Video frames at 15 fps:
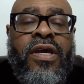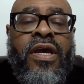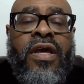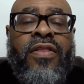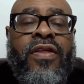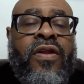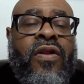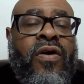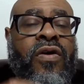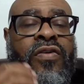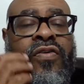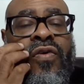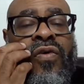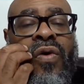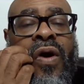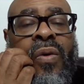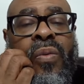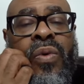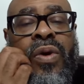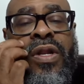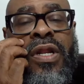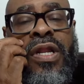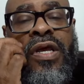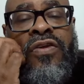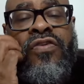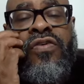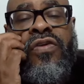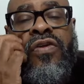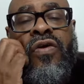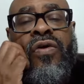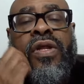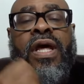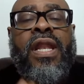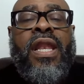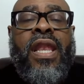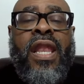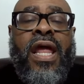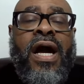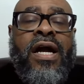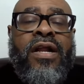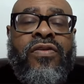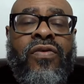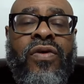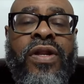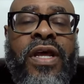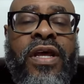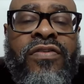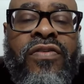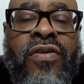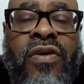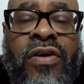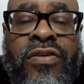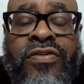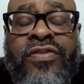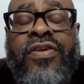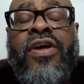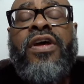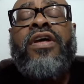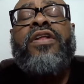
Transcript: And then also, I want to let you know that Locked On has launched